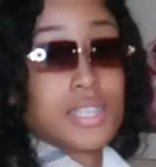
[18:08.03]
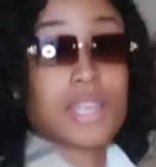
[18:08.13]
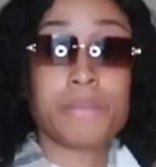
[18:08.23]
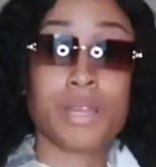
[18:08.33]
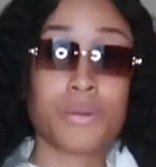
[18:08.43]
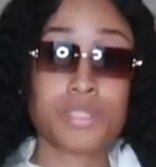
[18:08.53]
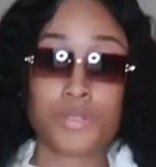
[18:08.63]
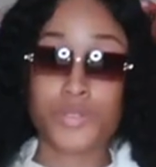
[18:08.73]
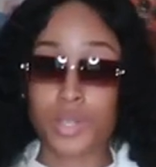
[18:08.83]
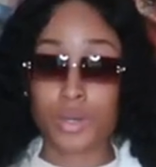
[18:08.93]
Let me know what
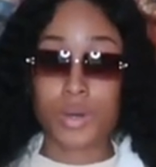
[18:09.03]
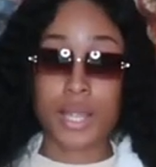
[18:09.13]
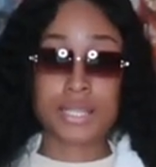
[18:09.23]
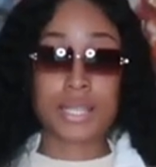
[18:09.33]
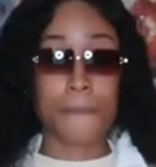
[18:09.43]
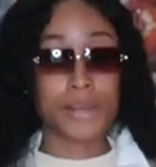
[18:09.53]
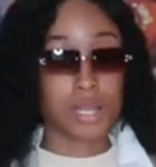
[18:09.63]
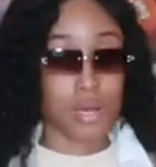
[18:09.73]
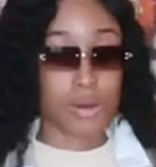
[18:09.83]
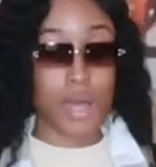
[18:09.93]
you feel down
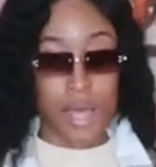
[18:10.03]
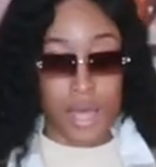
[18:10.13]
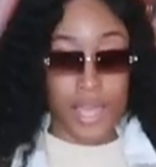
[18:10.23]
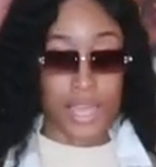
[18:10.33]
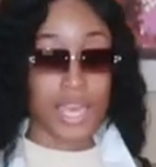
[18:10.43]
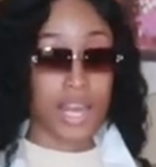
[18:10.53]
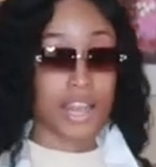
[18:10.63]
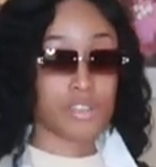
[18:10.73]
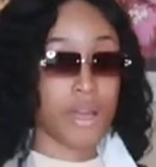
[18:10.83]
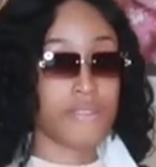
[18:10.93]
below. Again,
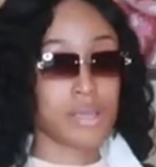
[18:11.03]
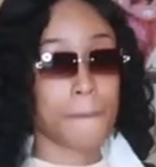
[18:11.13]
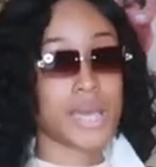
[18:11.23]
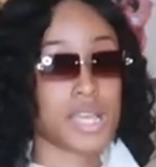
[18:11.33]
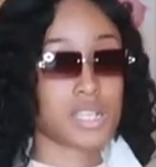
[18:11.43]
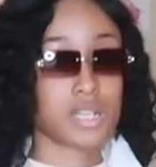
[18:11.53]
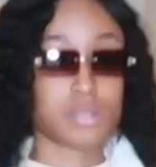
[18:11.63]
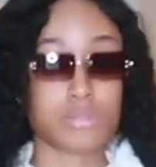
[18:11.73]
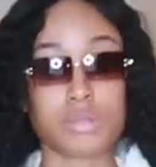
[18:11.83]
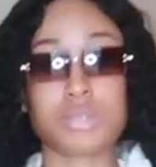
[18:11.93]
I do have some beige
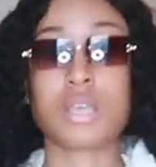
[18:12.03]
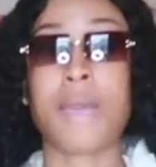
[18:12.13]
colored boots.